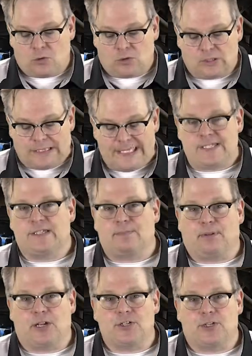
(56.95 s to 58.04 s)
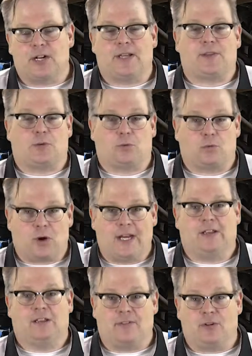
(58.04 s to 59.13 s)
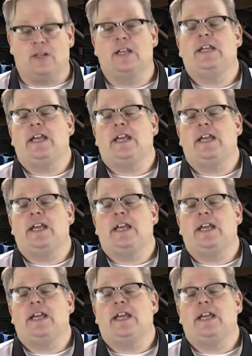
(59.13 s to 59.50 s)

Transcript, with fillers: releasing the plunger at the right level,